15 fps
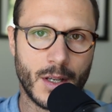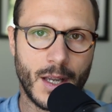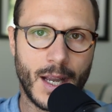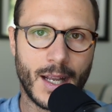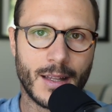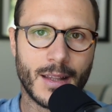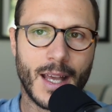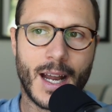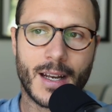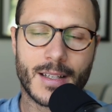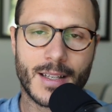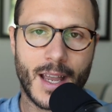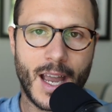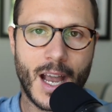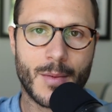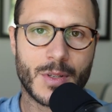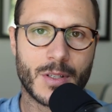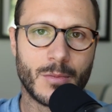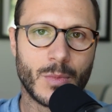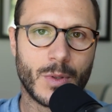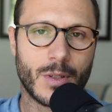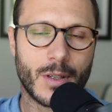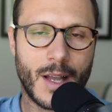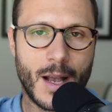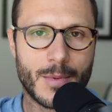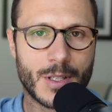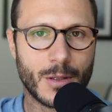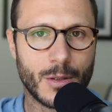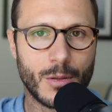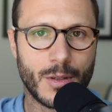And that is
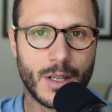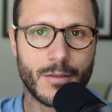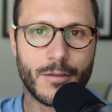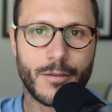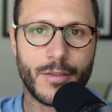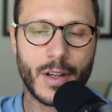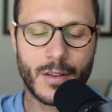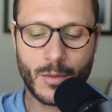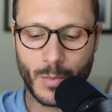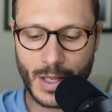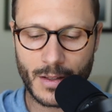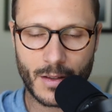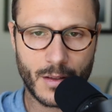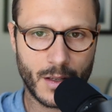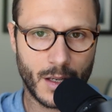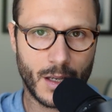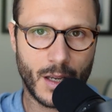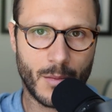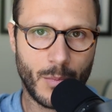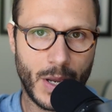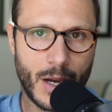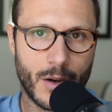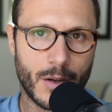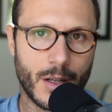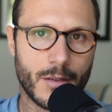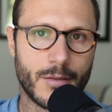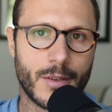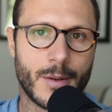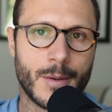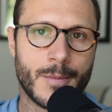absolutely and fundamentally
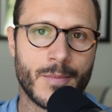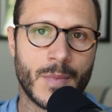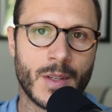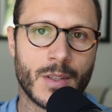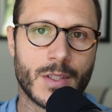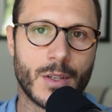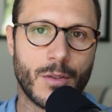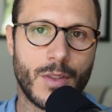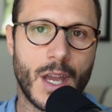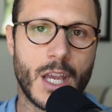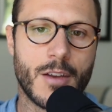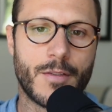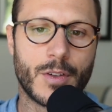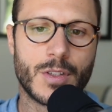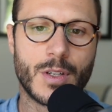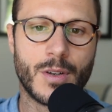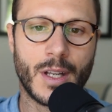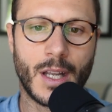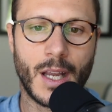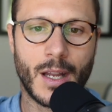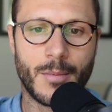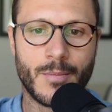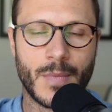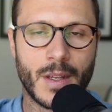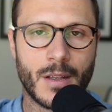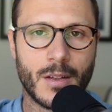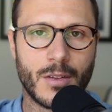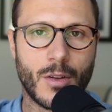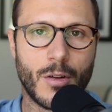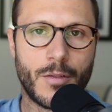imperative. So thank you for tuning in.
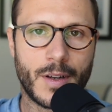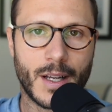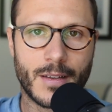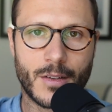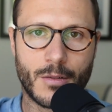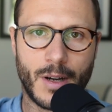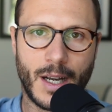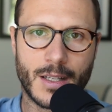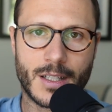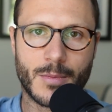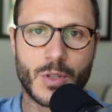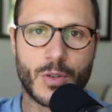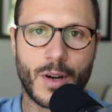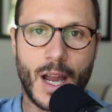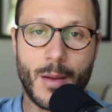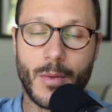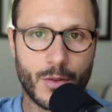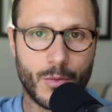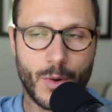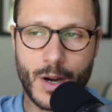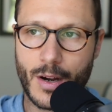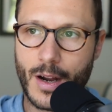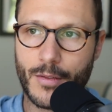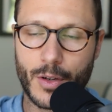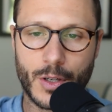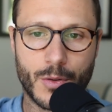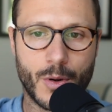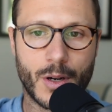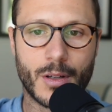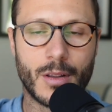Don't forget to rate and subscribe wherever
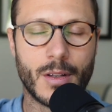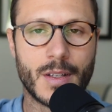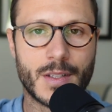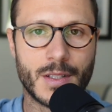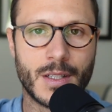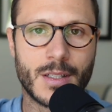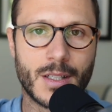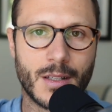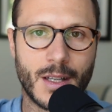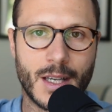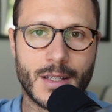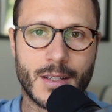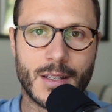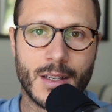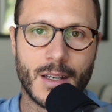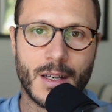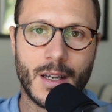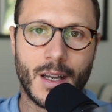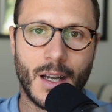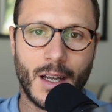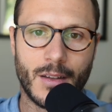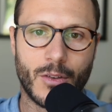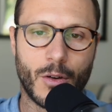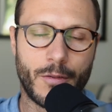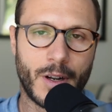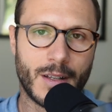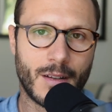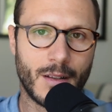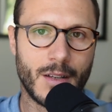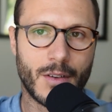you are listening to this. Don't
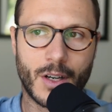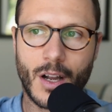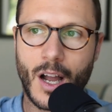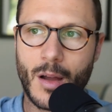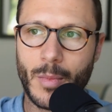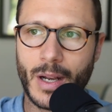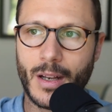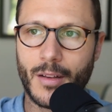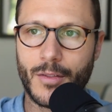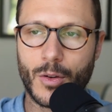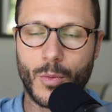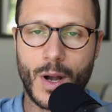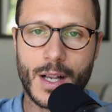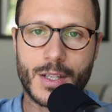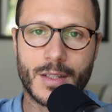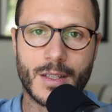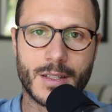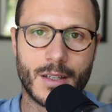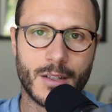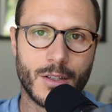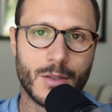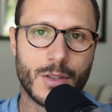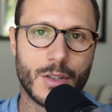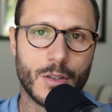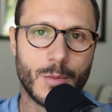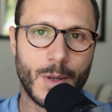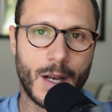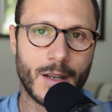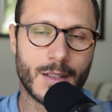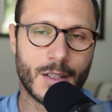forget to leave a comment if you're watching this on
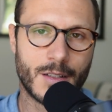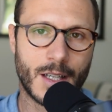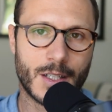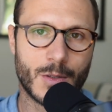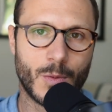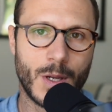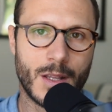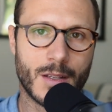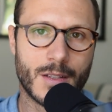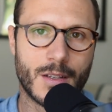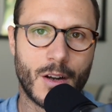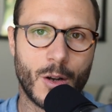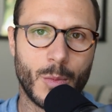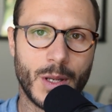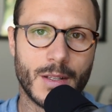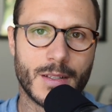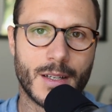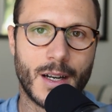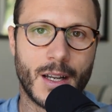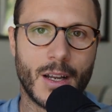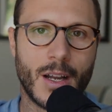YouTube. And until next week, this is Connor Beaton signing